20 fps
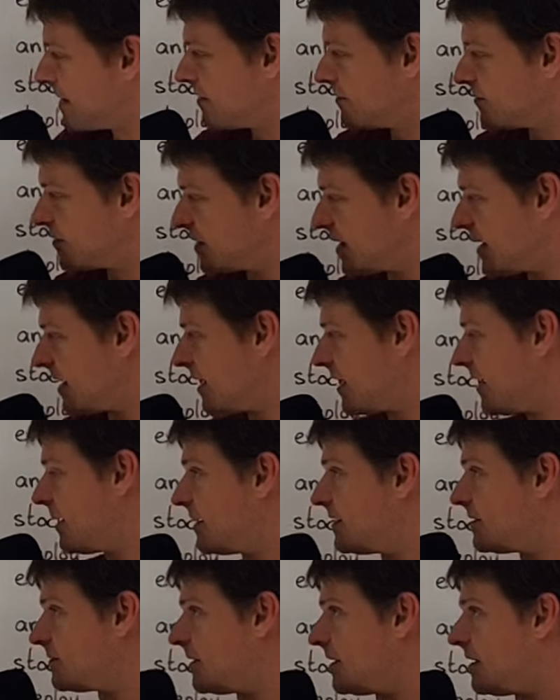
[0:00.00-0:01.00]
means that
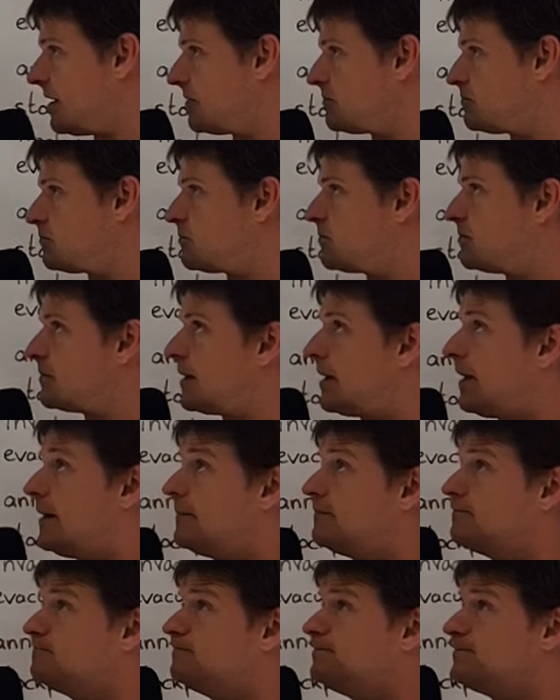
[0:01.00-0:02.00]
uh, uh,
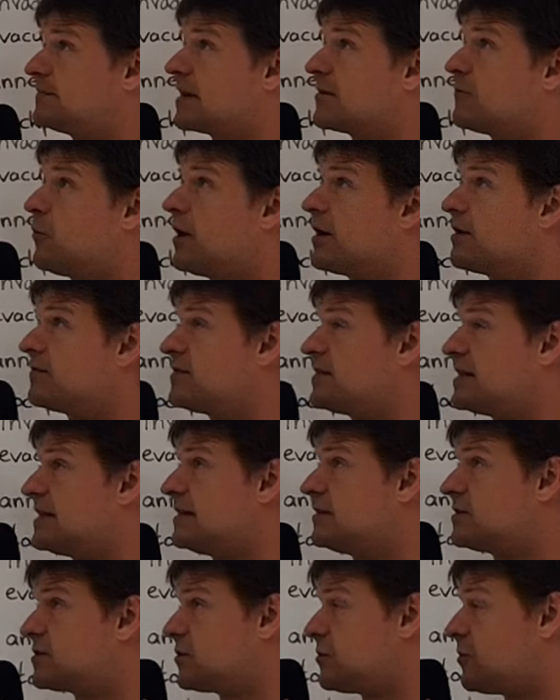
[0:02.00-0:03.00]
um, one of
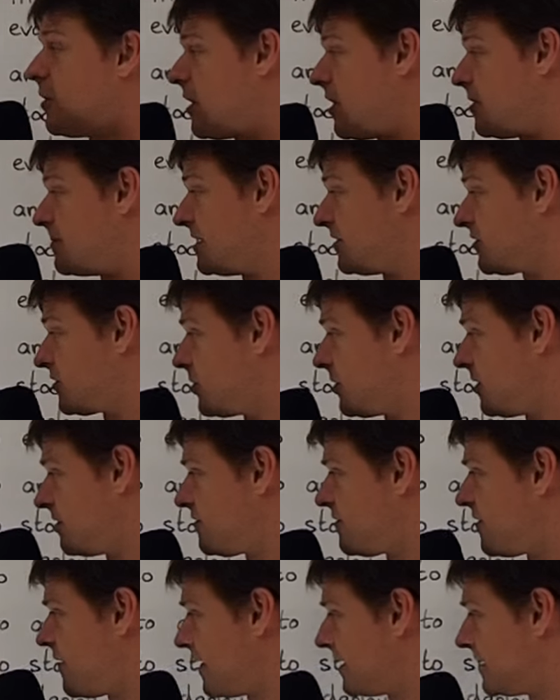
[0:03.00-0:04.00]
the two armies who are
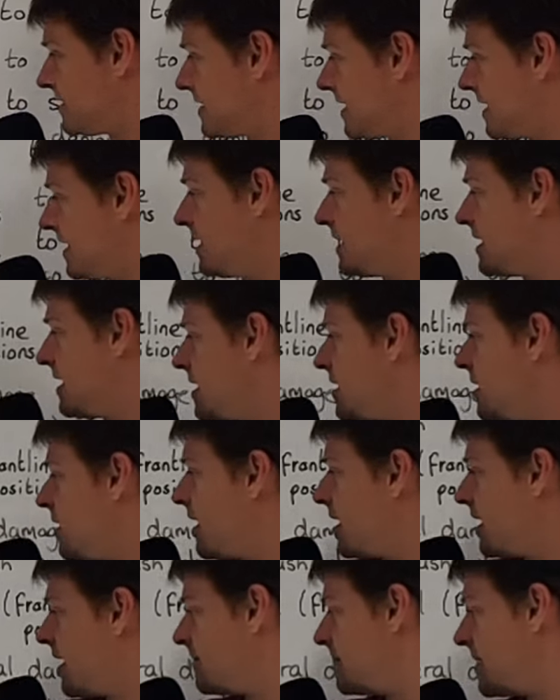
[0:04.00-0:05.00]
fighting
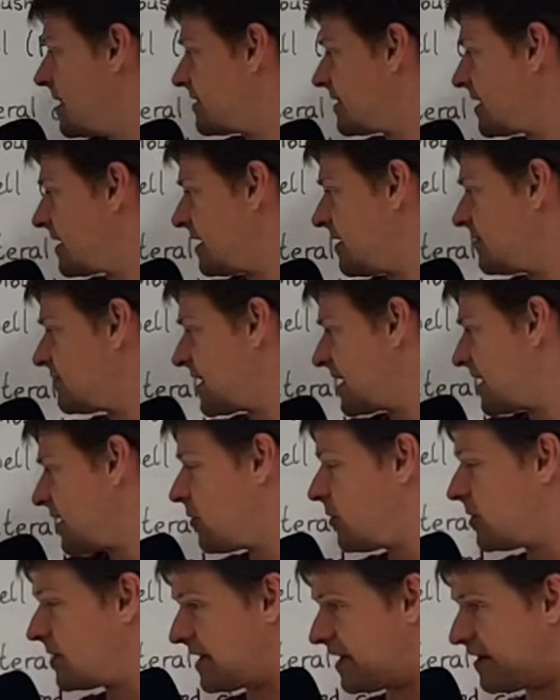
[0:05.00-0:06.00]
um, that if they
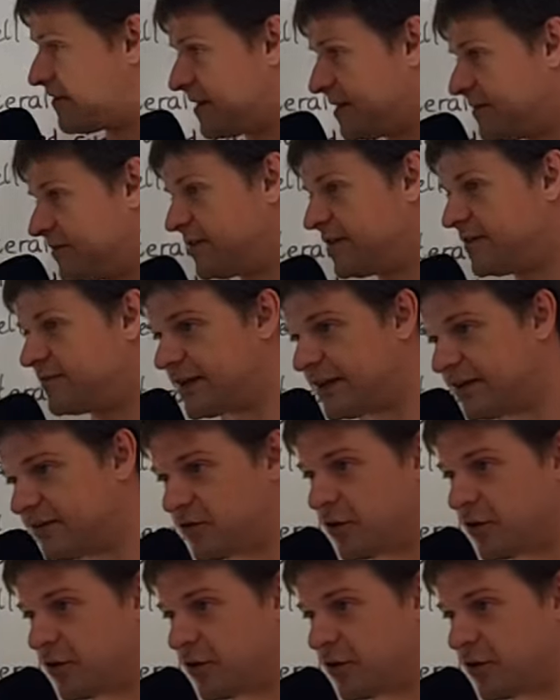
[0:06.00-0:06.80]
go on the offensive they